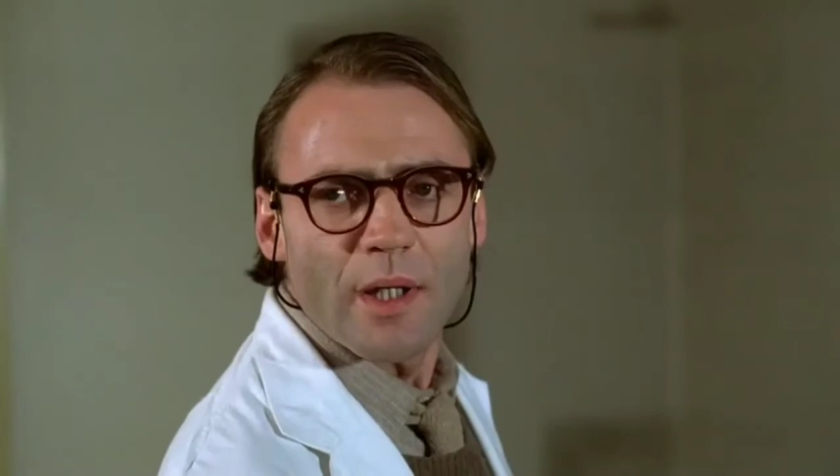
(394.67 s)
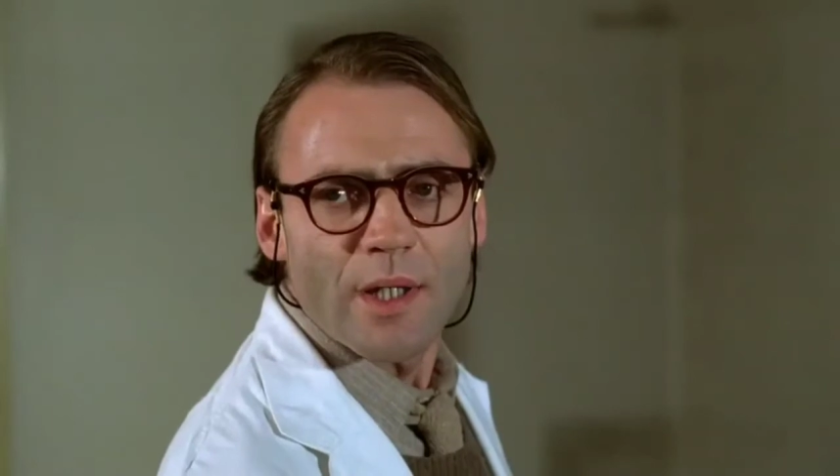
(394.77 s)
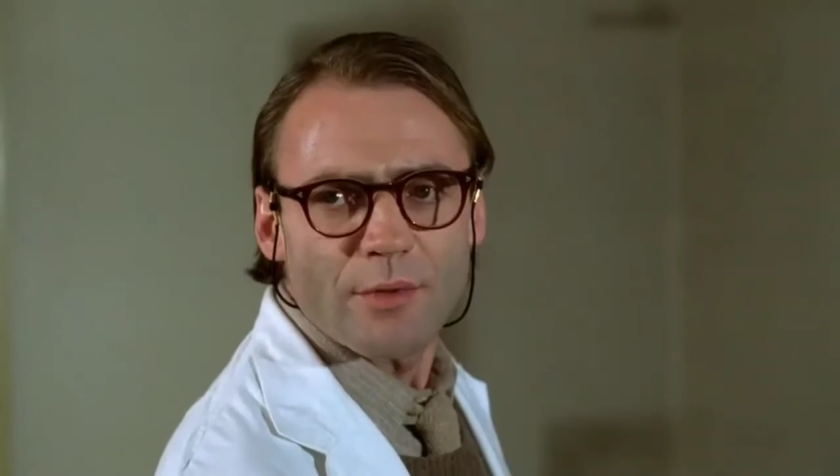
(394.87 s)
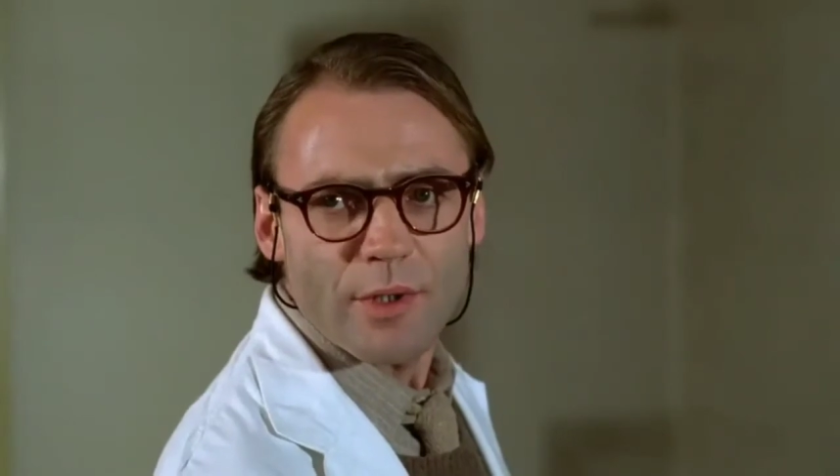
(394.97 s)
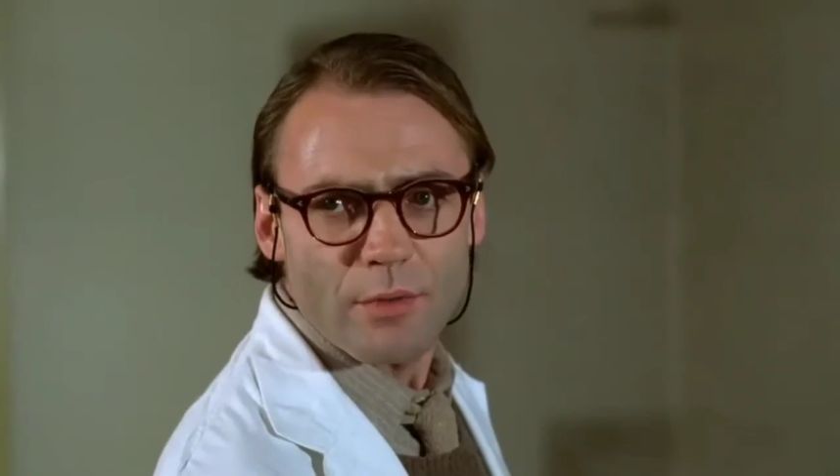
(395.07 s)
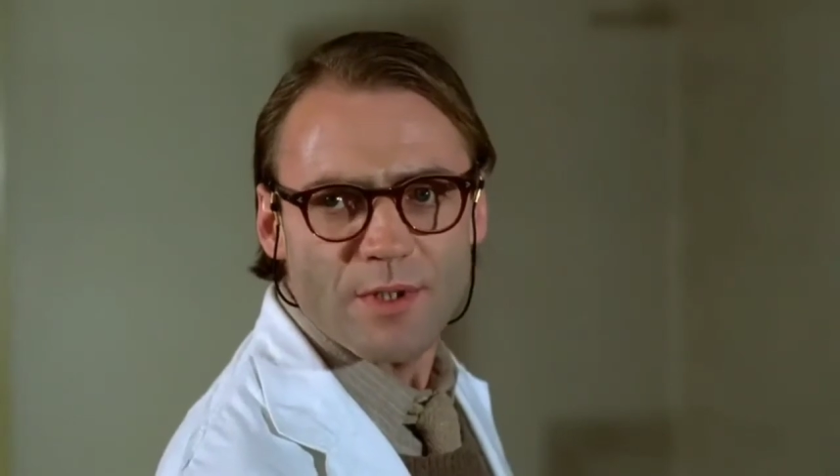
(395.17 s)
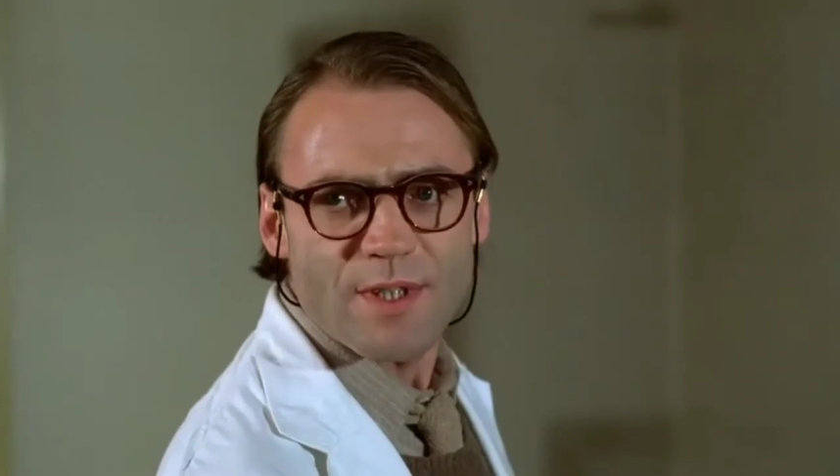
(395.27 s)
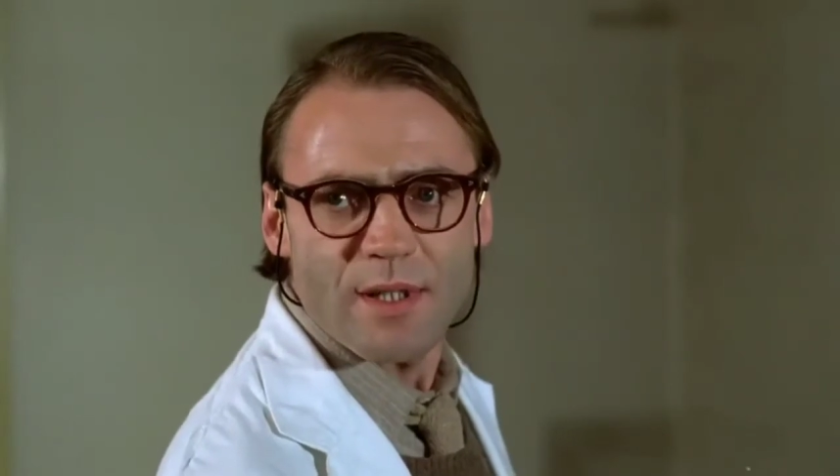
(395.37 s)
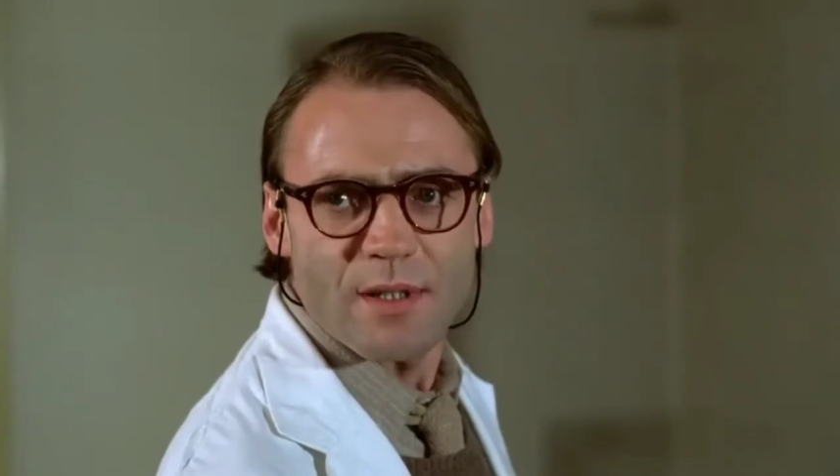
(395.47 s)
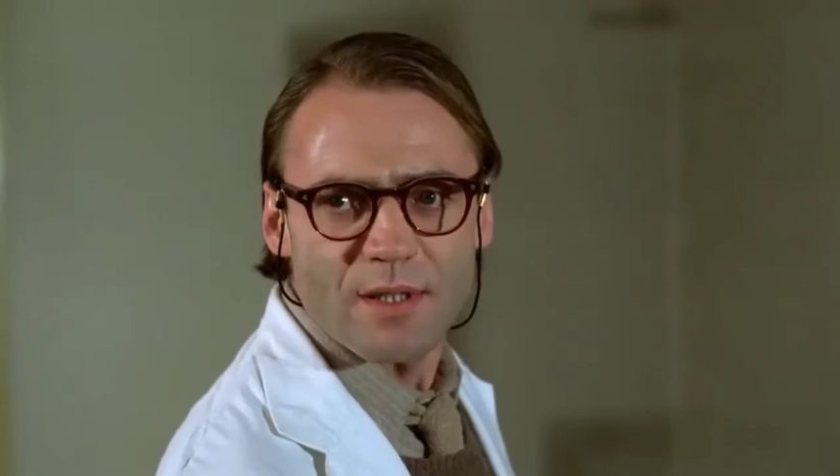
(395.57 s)
Individual
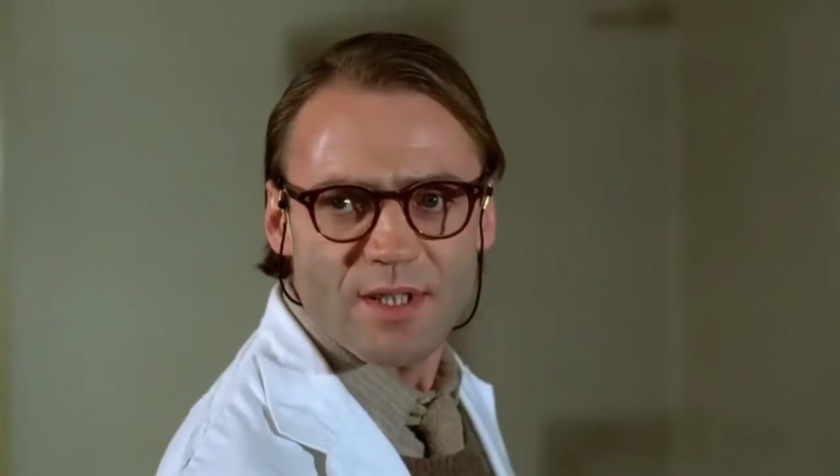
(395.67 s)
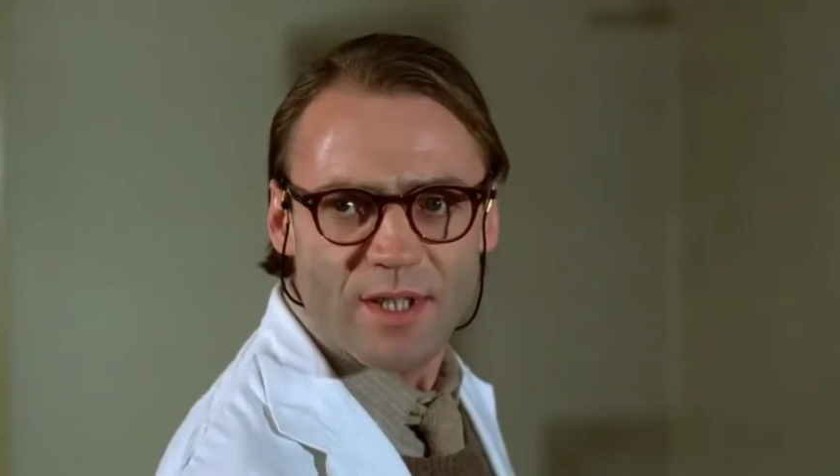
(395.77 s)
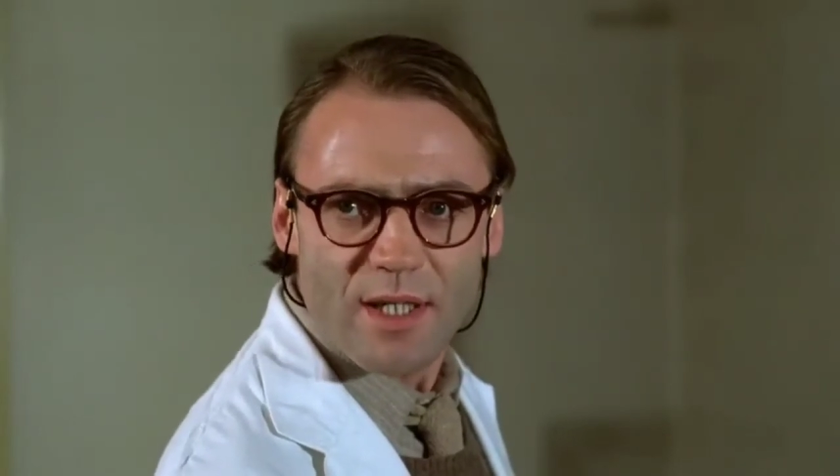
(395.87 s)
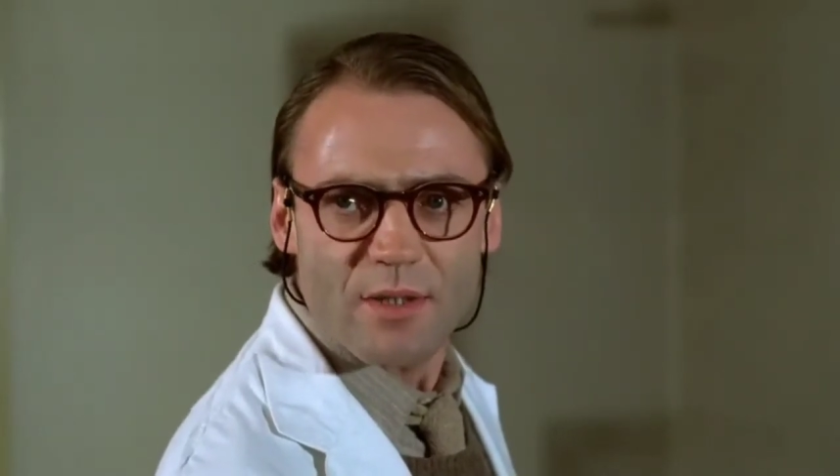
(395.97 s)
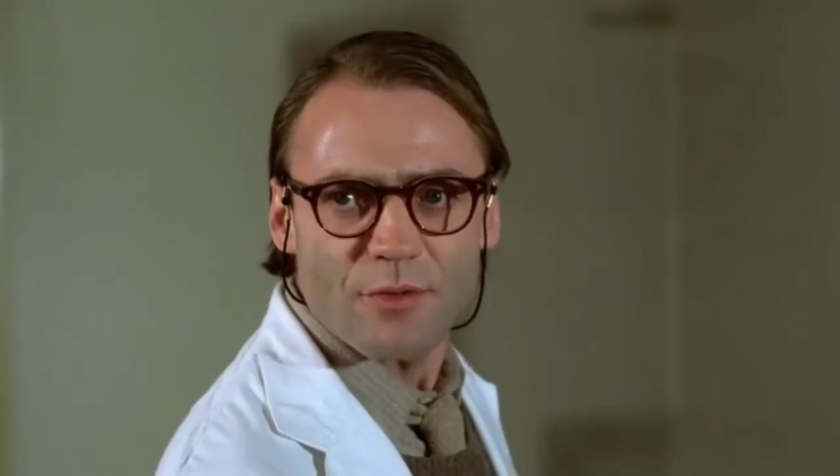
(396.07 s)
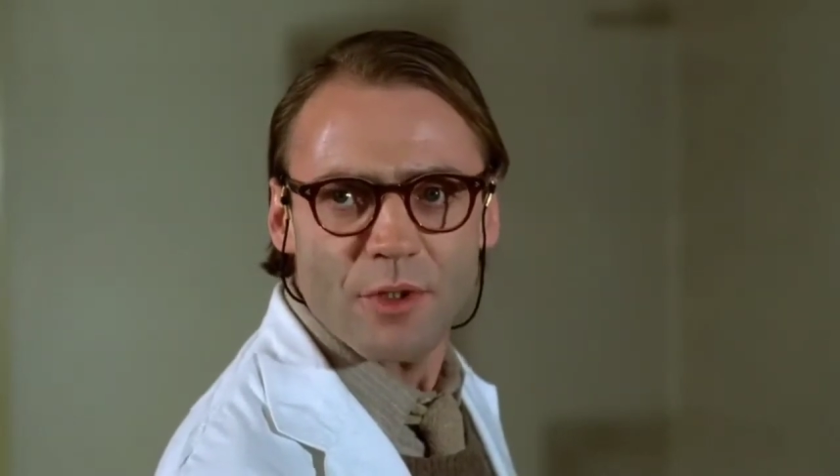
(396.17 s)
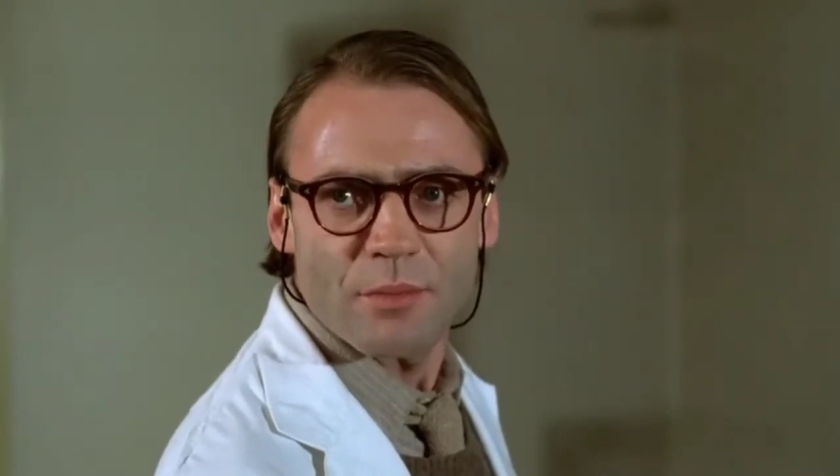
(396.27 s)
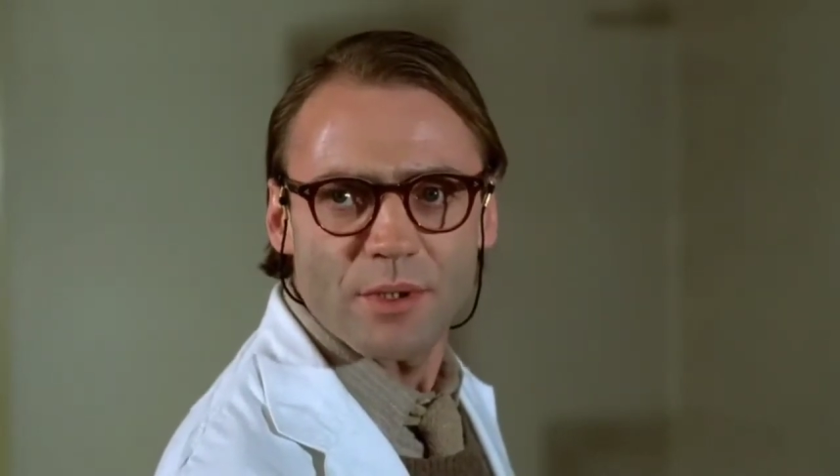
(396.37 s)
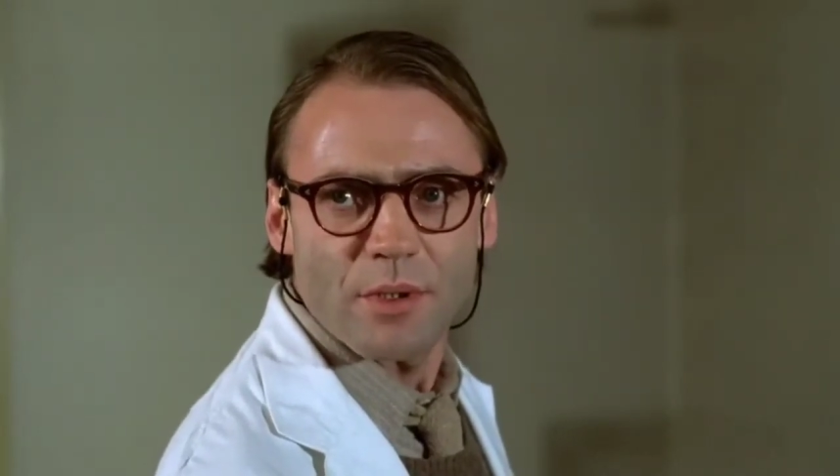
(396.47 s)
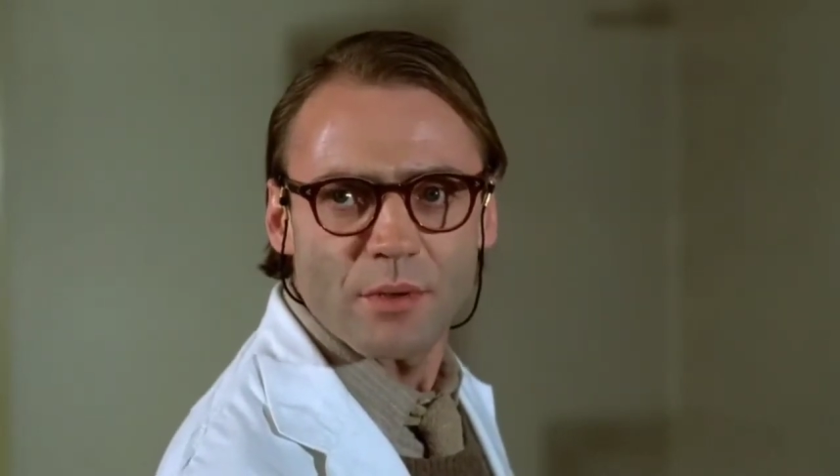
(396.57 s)
cells taken from
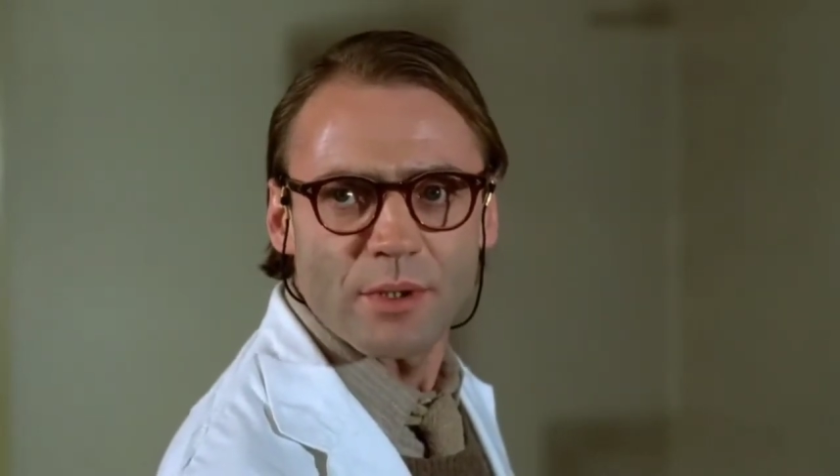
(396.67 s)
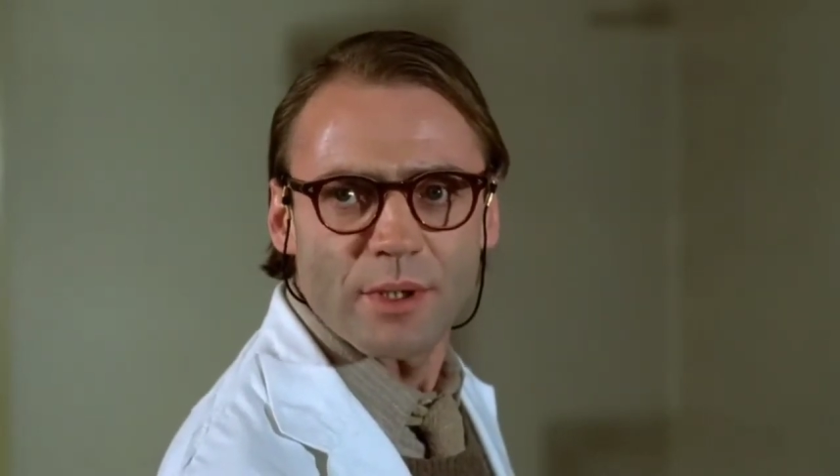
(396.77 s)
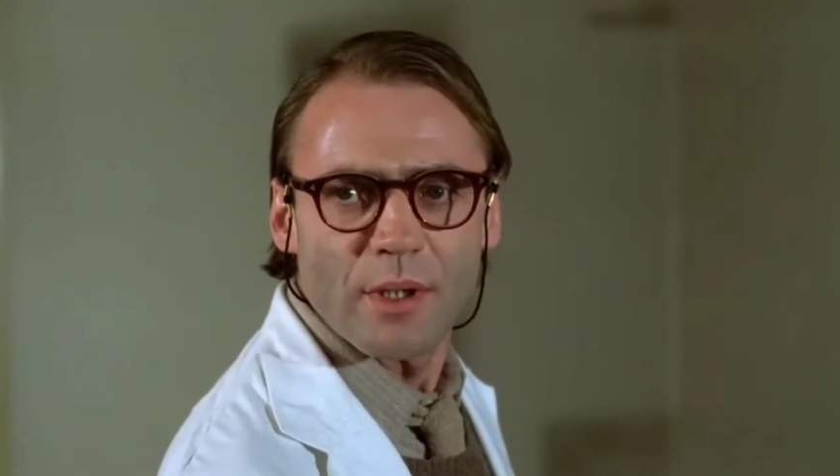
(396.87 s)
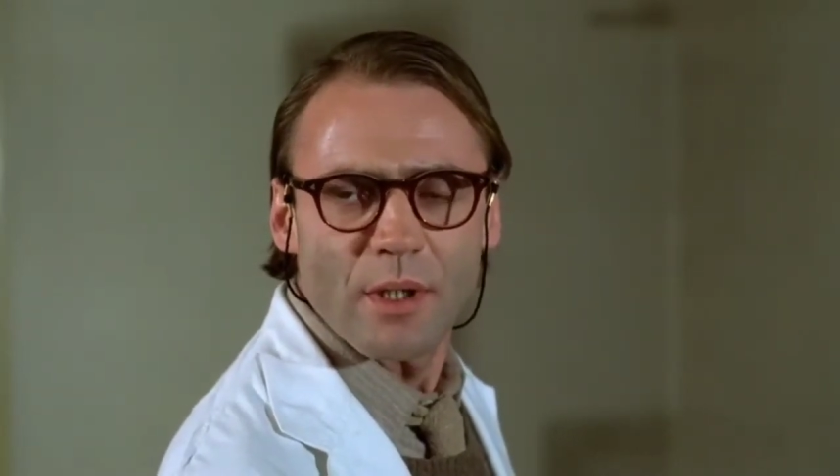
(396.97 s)
a donor